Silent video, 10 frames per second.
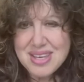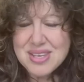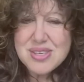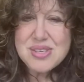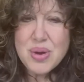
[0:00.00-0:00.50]

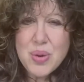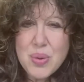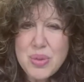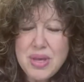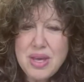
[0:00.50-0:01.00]
So
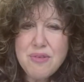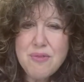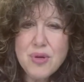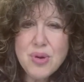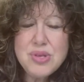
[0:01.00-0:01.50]
the
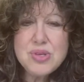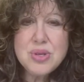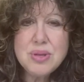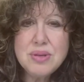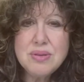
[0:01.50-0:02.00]
first
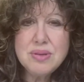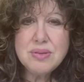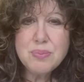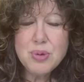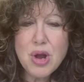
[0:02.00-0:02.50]

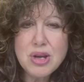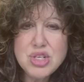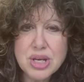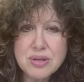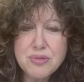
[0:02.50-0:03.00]

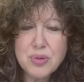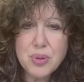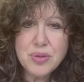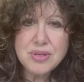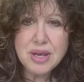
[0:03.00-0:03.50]
project for
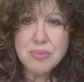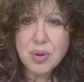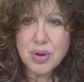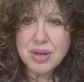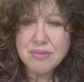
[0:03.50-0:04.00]
the
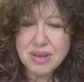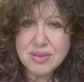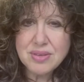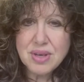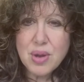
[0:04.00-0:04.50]
Denmark
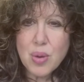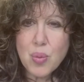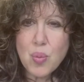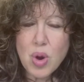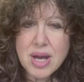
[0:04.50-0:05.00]
event
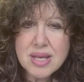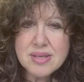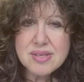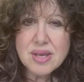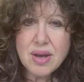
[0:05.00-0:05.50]

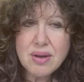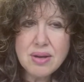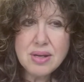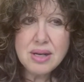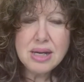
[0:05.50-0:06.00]
was
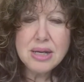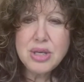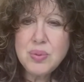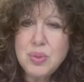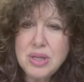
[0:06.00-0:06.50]
uh,
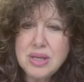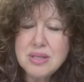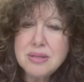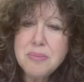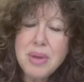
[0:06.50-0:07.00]
you needed
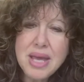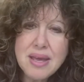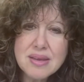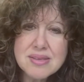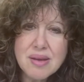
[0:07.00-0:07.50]
to
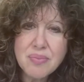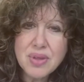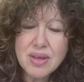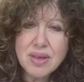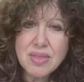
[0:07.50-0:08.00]
make
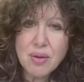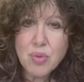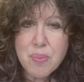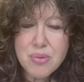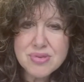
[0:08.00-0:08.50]
something that
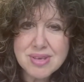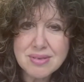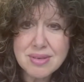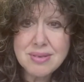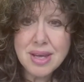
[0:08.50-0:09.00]

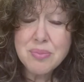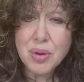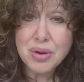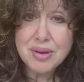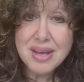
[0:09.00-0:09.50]
represented
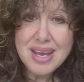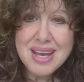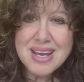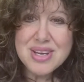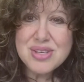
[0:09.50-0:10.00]
Denmark.
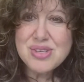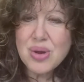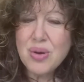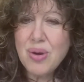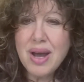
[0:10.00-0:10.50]

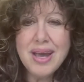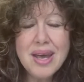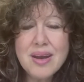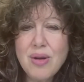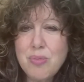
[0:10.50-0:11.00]
So I had
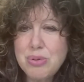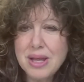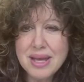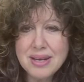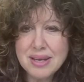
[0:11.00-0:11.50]
it all
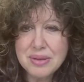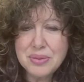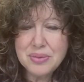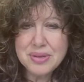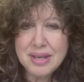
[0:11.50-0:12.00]
planned
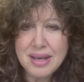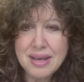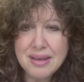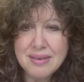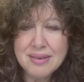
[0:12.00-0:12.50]
out
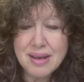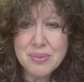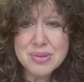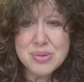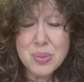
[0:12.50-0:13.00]
and I
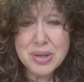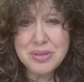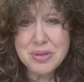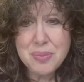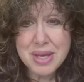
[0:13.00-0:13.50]
was going
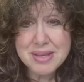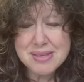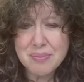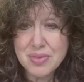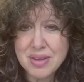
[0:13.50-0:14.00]
to make
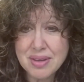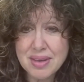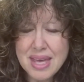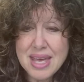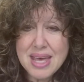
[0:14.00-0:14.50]
something
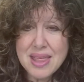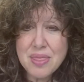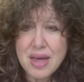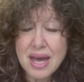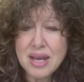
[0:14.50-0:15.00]

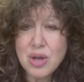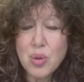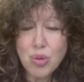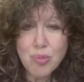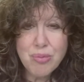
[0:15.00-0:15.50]
that
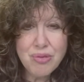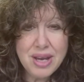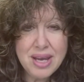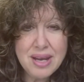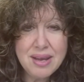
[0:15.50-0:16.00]

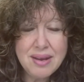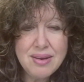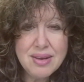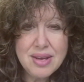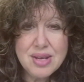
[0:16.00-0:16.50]

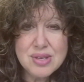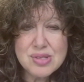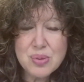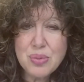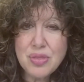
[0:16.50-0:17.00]
incorporated
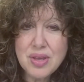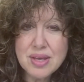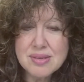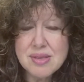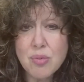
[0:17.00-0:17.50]
certain
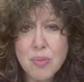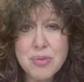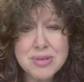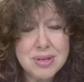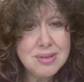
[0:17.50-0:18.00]
things that
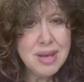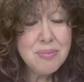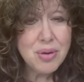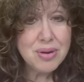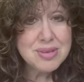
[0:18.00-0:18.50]
represented
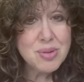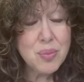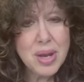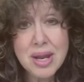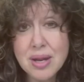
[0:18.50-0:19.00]
Denmark. So I
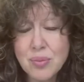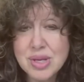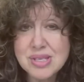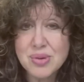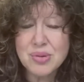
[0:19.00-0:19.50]
went and I
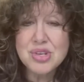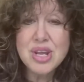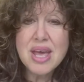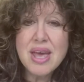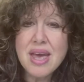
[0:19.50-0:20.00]
researched
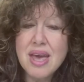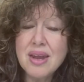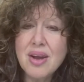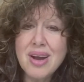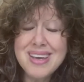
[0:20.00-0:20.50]
and
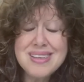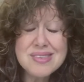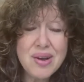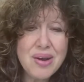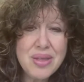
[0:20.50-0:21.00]
I
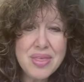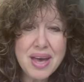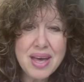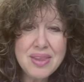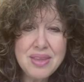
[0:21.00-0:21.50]
saw
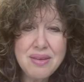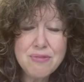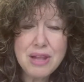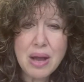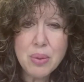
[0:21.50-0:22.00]
that the
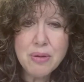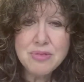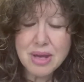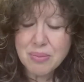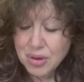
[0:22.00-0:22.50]
flower of
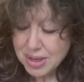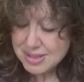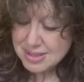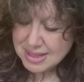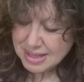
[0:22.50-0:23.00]
Denmark is
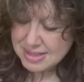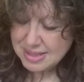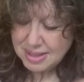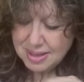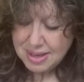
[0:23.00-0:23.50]
a daisy.